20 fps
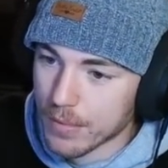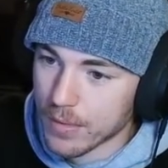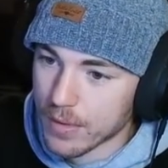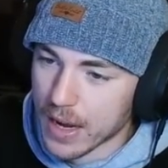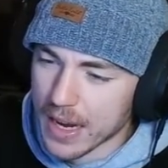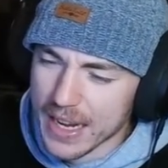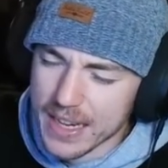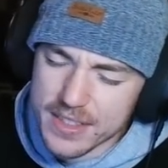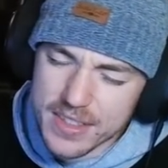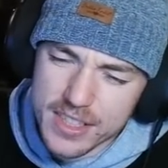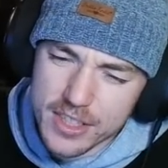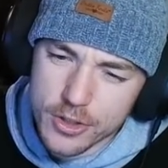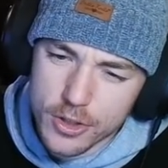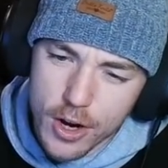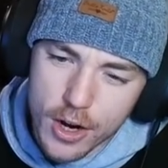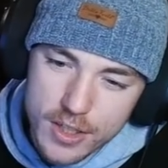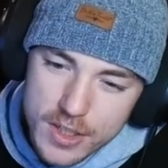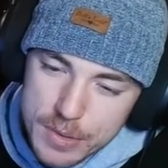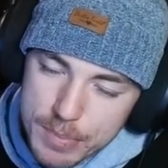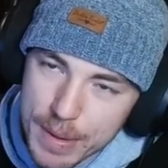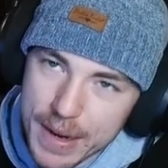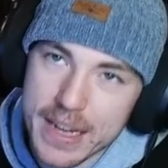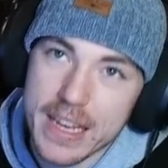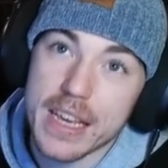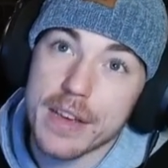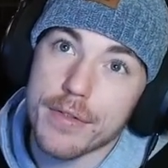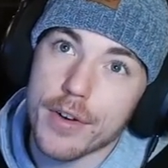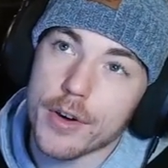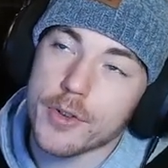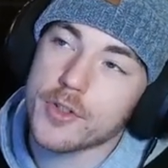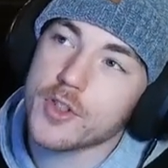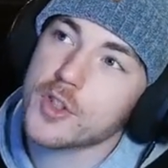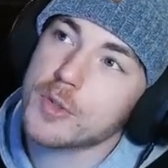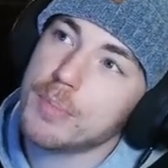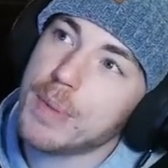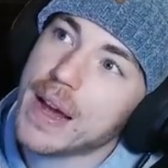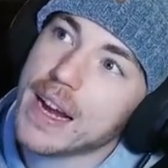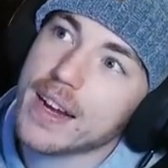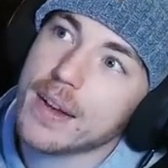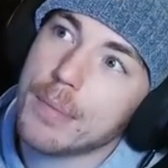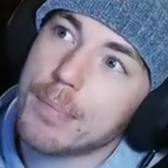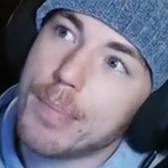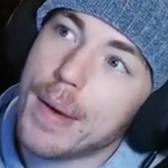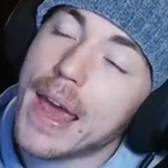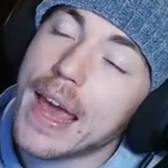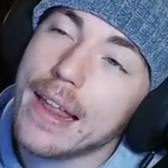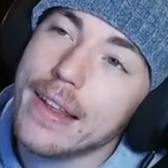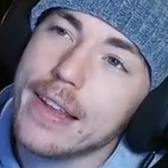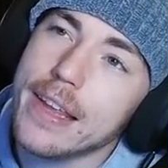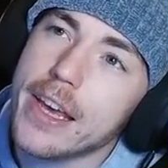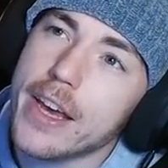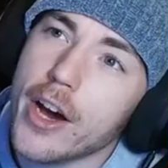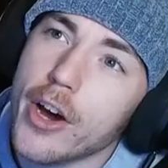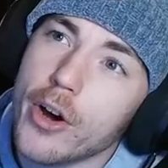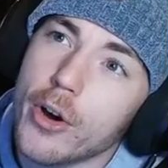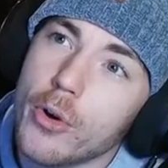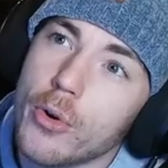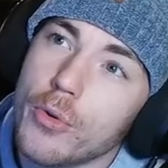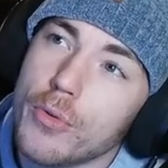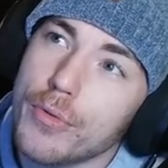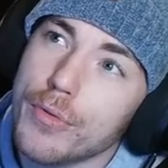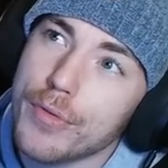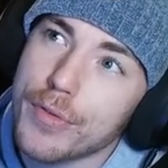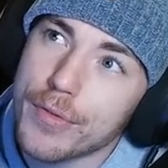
I guess these are all Spec Evo. Spec Paleo.